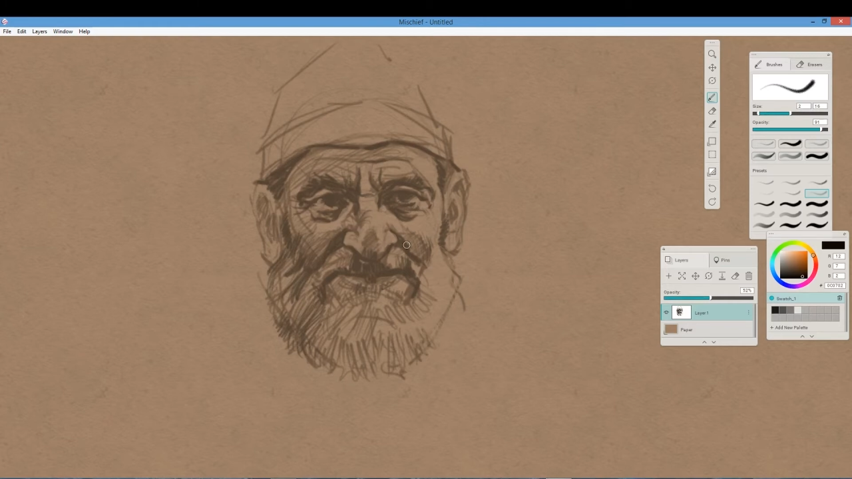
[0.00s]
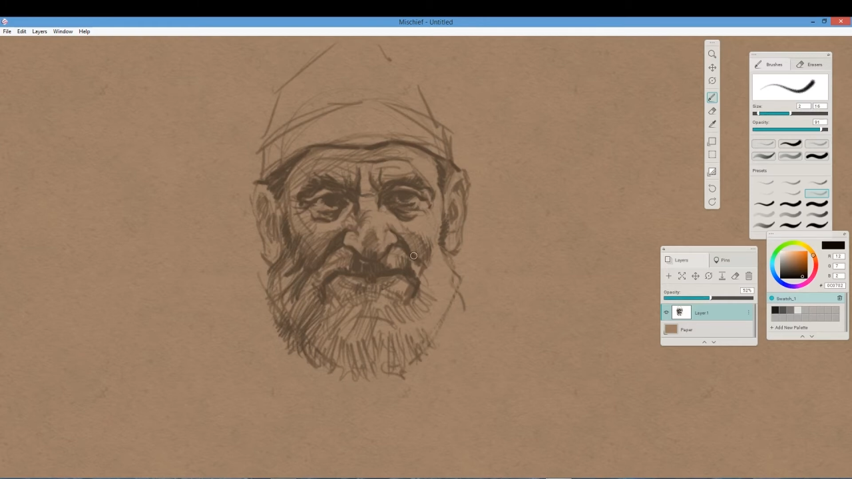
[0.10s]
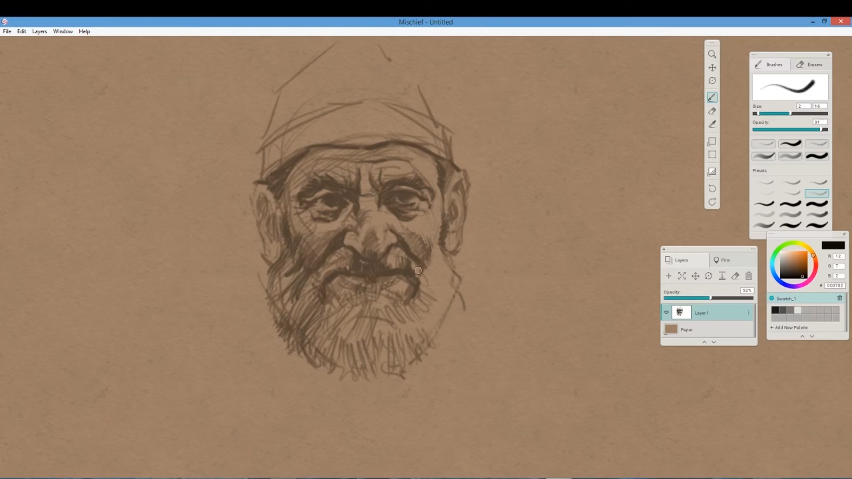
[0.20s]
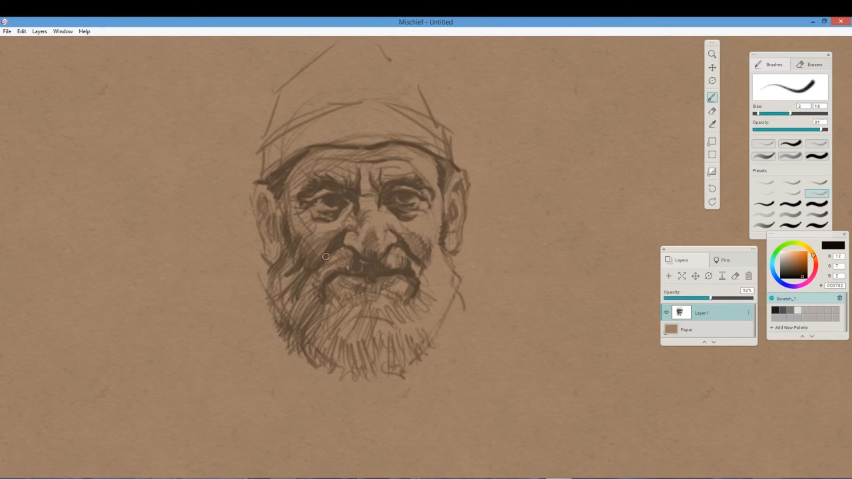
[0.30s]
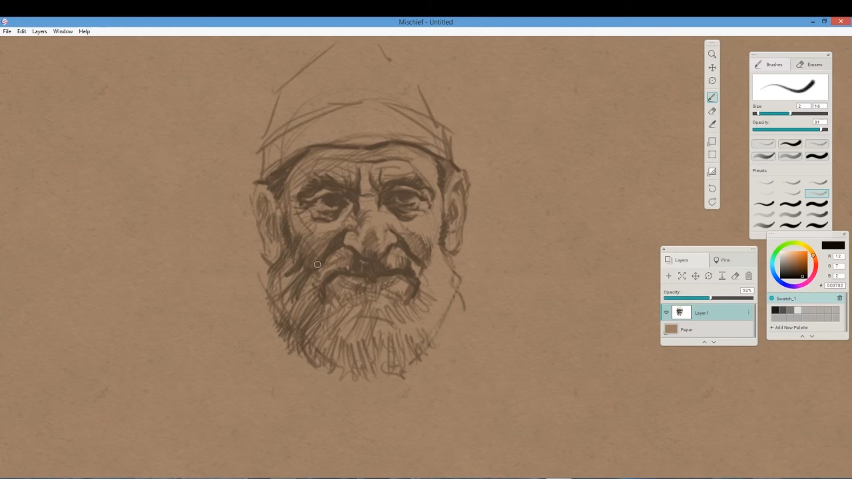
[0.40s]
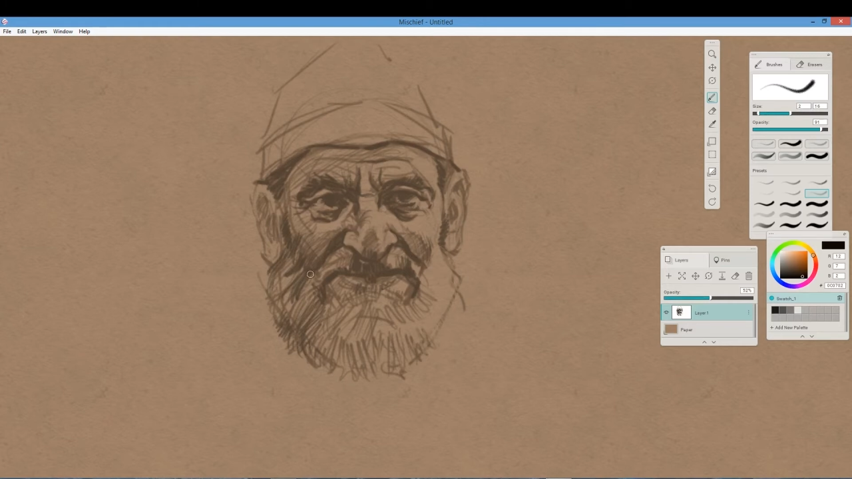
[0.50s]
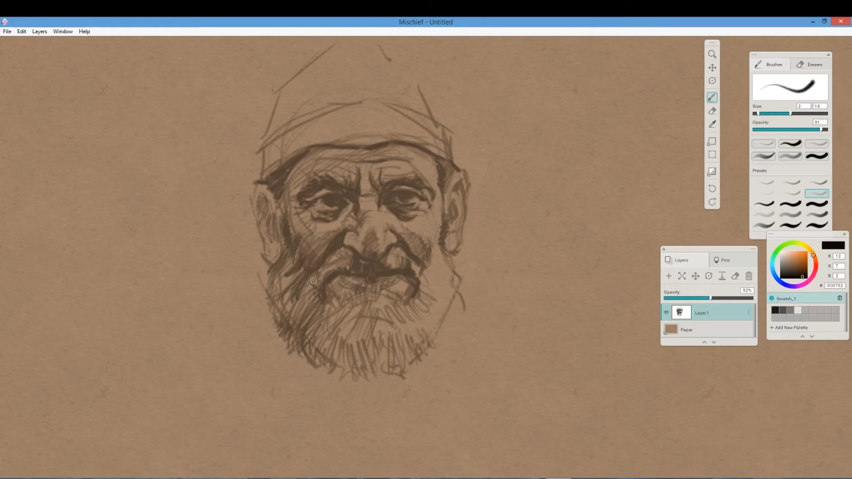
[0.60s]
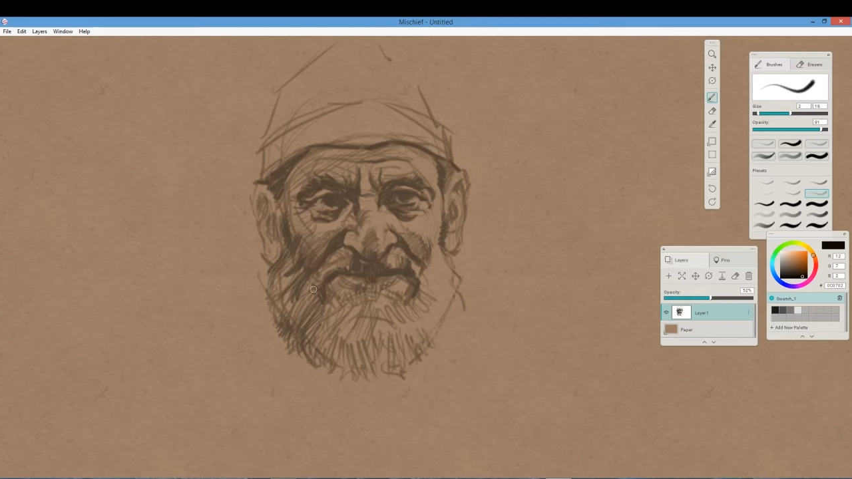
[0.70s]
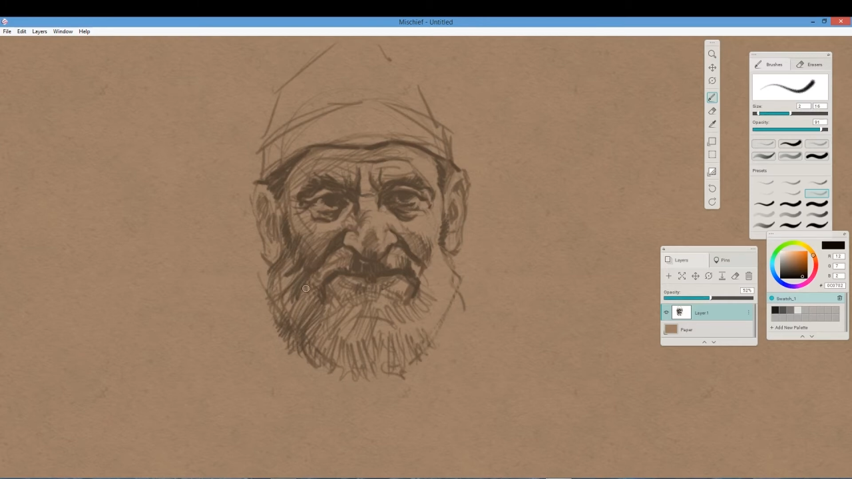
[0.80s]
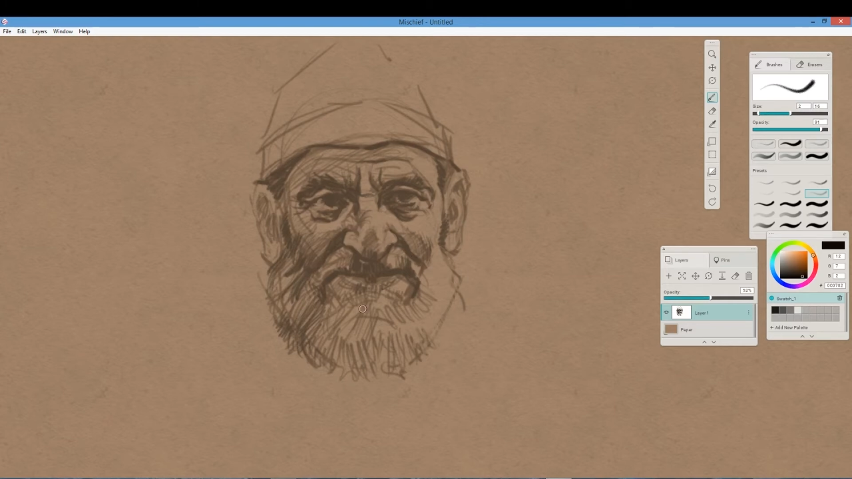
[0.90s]
But
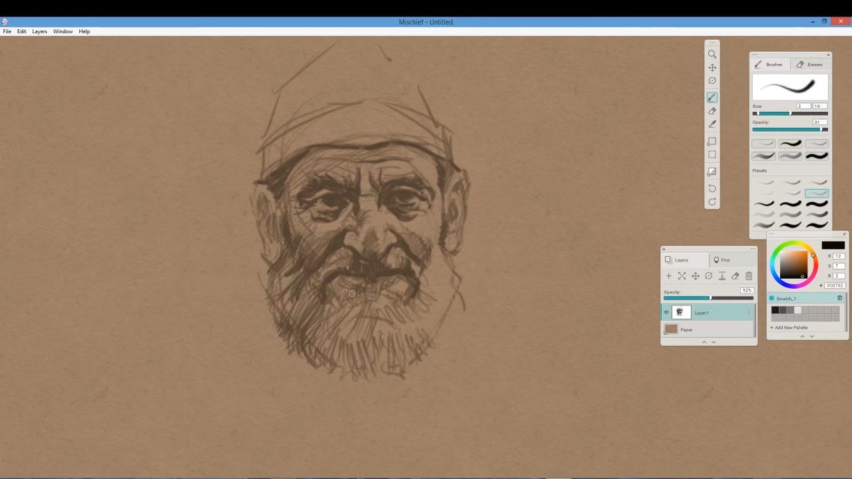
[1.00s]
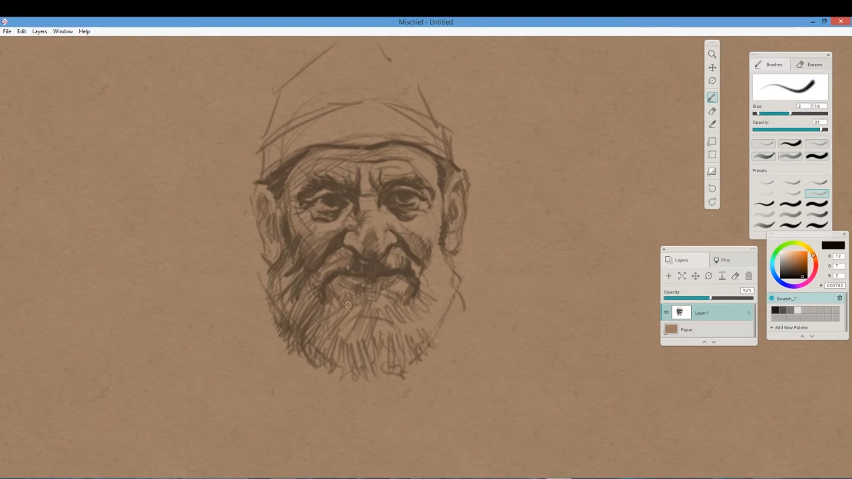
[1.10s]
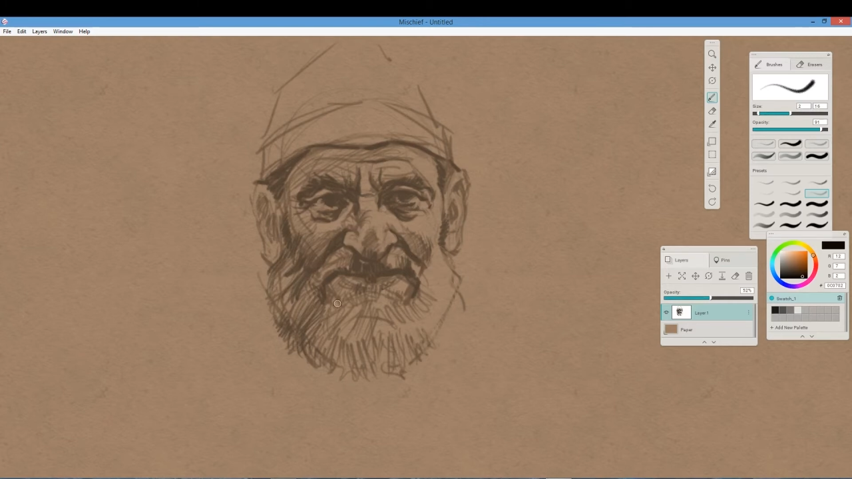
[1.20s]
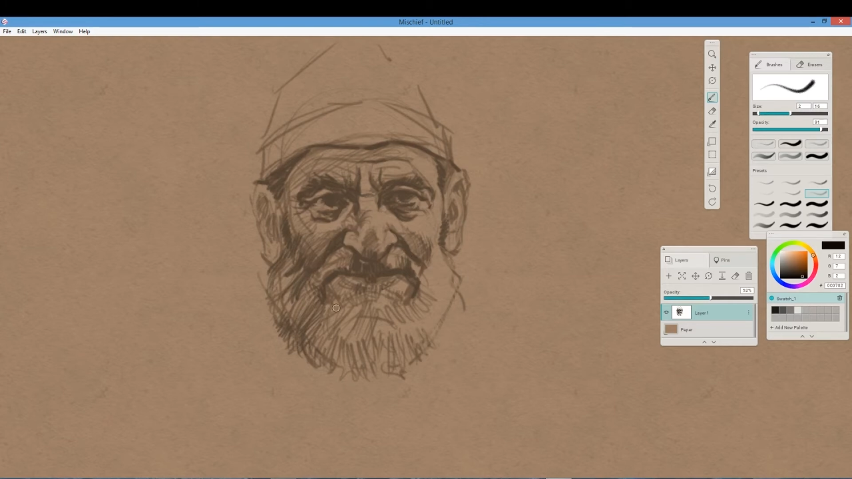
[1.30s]
it's it's a,